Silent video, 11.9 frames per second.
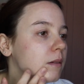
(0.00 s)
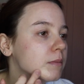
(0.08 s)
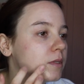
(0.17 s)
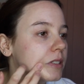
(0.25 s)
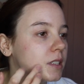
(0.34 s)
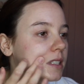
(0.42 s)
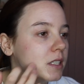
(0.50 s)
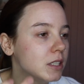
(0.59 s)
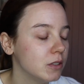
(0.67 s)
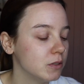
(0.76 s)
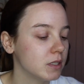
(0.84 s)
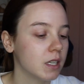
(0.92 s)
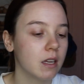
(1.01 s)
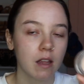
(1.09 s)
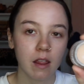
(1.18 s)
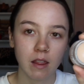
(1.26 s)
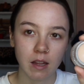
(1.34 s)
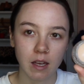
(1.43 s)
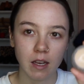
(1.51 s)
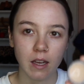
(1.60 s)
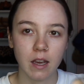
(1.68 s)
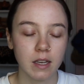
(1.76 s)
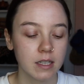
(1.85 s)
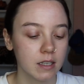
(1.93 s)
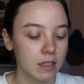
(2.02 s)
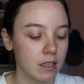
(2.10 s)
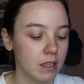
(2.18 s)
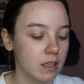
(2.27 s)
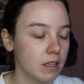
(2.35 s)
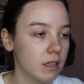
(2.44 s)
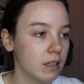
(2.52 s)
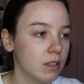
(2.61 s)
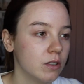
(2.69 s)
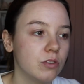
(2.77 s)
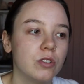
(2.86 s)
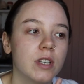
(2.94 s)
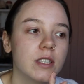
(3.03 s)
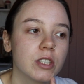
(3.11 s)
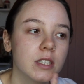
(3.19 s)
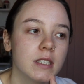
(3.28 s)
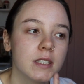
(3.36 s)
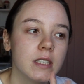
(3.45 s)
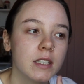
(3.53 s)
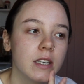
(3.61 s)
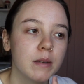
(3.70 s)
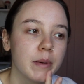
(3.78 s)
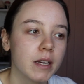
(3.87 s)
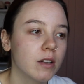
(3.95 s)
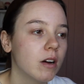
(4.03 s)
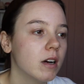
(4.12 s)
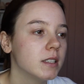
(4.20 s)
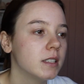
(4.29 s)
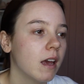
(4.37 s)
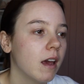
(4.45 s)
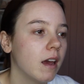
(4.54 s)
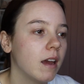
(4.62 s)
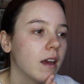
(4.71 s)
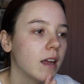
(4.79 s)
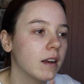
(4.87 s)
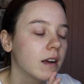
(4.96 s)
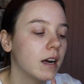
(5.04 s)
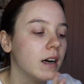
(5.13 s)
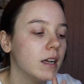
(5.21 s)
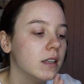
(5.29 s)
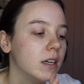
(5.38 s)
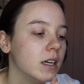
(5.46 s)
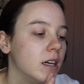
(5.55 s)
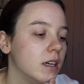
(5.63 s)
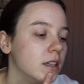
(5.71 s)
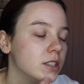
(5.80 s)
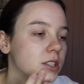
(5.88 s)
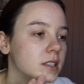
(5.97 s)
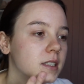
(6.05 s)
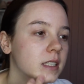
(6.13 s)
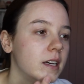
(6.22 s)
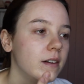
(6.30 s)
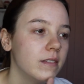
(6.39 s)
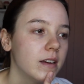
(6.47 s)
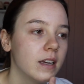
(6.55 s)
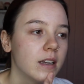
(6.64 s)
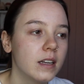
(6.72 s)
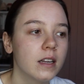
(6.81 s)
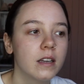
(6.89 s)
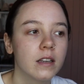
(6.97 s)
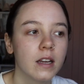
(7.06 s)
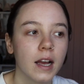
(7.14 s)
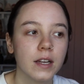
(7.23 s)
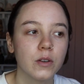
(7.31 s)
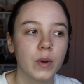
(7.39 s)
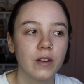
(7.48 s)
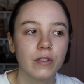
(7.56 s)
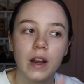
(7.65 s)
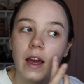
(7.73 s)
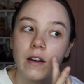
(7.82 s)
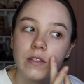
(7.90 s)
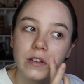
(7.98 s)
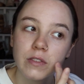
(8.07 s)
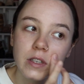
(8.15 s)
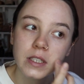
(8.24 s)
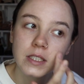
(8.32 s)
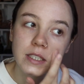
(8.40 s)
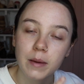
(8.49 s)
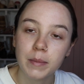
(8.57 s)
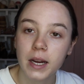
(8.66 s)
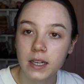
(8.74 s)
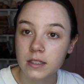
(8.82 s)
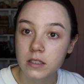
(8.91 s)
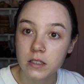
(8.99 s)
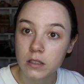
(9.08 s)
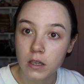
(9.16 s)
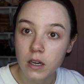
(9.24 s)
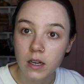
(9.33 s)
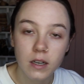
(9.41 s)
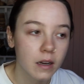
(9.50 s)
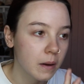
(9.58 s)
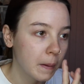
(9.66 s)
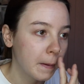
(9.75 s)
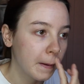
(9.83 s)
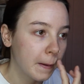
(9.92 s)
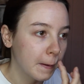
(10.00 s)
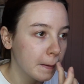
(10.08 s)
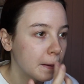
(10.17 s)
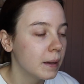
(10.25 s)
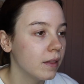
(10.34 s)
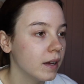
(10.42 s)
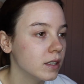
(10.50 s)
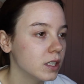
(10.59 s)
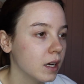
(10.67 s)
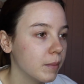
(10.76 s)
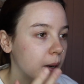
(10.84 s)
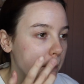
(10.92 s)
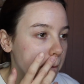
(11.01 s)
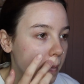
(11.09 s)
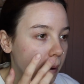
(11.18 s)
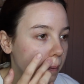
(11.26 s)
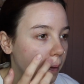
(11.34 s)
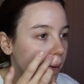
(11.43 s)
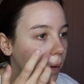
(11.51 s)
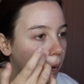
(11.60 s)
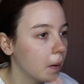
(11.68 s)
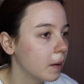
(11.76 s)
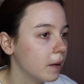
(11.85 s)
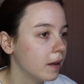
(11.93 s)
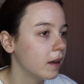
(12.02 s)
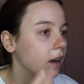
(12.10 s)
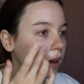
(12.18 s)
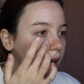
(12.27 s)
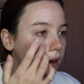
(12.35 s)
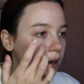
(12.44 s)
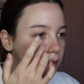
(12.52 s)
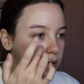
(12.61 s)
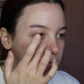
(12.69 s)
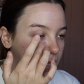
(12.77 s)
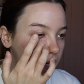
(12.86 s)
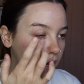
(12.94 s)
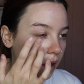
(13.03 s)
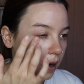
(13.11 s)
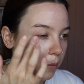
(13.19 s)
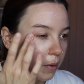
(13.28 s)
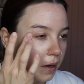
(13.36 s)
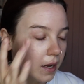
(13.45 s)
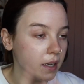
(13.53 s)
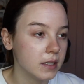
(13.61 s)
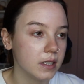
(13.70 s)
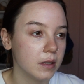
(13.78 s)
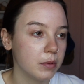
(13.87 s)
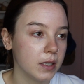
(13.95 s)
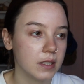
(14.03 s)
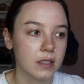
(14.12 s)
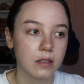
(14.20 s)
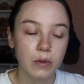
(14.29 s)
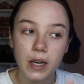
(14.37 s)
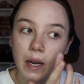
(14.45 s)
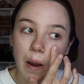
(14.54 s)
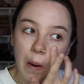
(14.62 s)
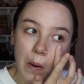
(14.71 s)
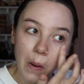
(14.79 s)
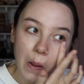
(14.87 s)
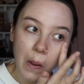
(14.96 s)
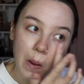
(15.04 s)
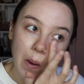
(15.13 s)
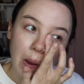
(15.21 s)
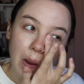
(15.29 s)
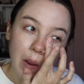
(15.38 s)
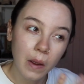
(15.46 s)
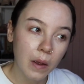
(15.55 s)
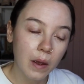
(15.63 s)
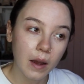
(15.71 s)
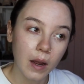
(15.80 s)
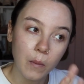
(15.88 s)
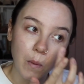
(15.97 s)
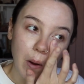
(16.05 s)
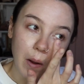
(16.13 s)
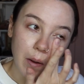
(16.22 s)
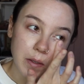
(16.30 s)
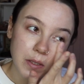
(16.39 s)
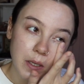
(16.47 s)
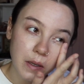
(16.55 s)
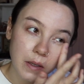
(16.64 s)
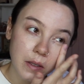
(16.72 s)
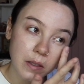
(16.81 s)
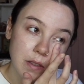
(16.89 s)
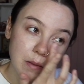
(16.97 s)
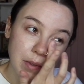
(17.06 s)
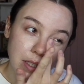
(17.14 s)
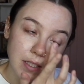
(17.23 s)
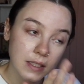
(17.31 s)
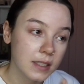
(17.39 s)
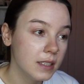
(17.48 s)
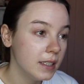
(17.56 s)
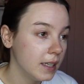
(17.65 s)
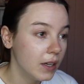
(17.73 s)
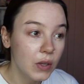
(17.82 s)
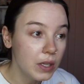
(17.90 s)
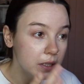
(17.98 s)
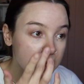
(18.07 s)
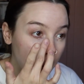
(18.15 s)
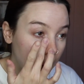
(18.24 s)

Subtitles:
Just gonna use the Stretch Concealer by Glossier in color G11. I had to wait forever for this back in stock. I think it took about a month. And I'm just gonna kind of put it into the places where I want to be concealed,